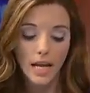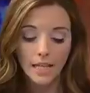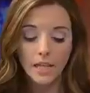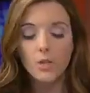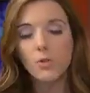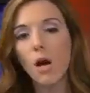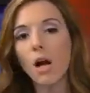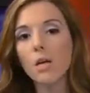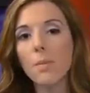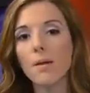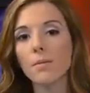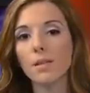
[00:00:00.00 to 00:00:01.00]
Can you talk
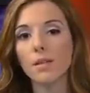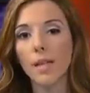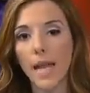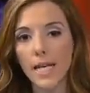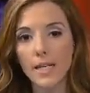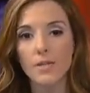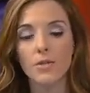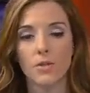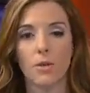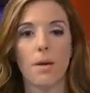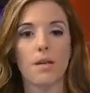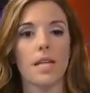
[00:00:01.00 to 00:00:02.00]
about the latest and
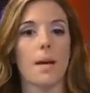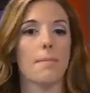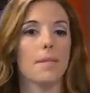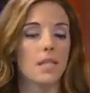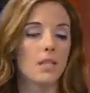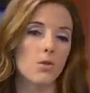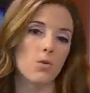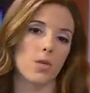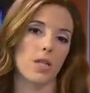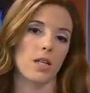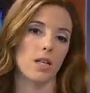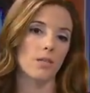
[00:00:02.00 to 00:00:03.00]
about that peace
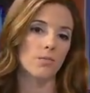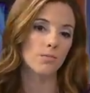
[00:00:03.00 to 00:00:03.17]
treaty?